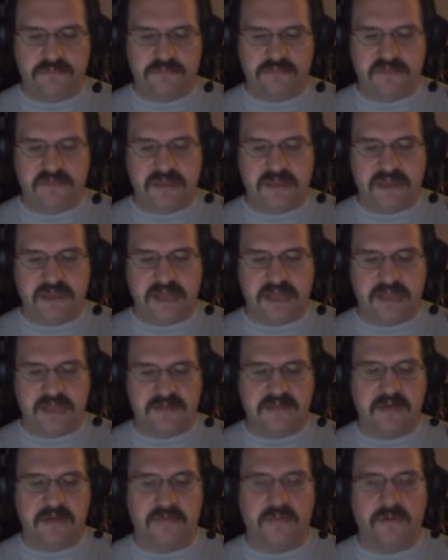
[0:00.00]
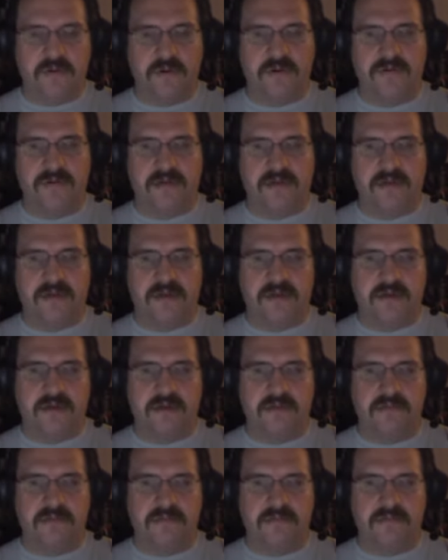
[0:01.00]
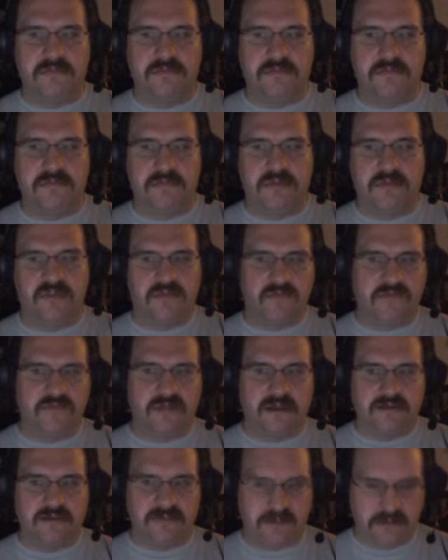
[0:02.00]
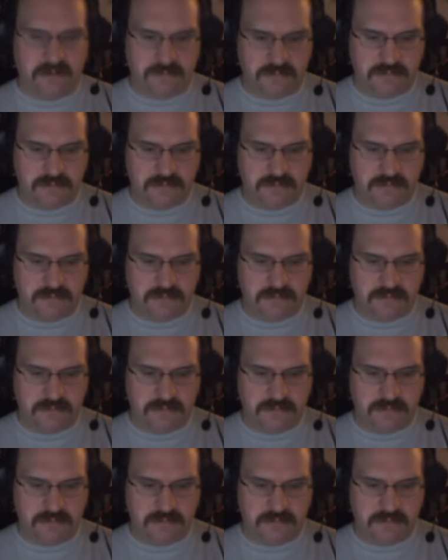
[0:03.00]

being anything more than muscle flexing.